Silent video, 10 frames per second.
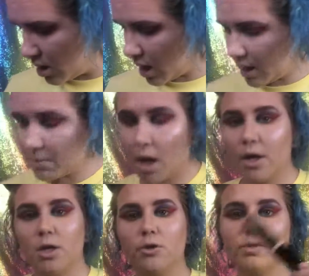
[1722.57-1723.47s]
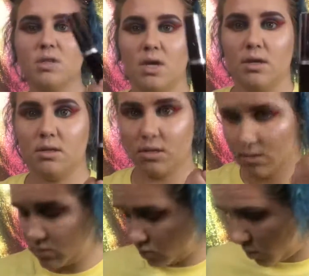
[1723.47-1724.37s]
I'm not going to use
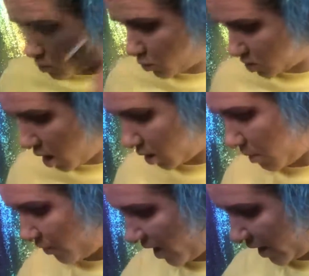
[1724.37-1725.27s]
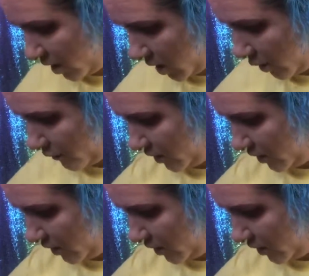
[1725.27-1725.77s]
this. We'll talk about that in a later